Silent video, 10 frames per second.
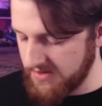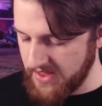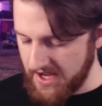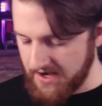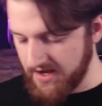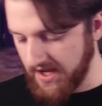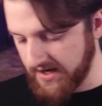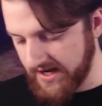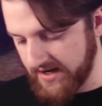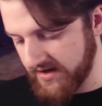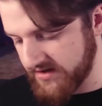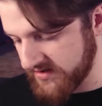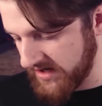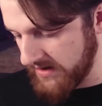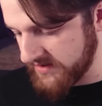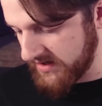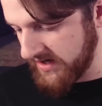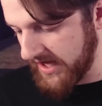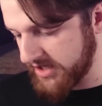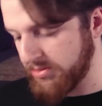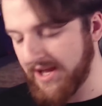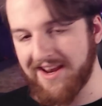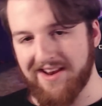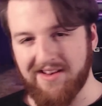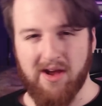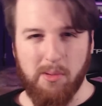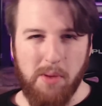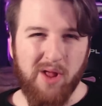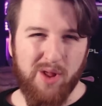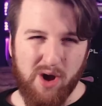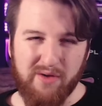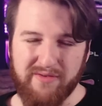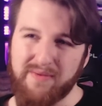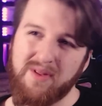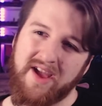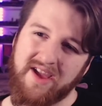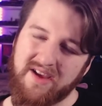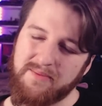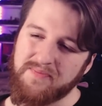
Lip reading: Then it kind of just goes on explaining a lot of, like,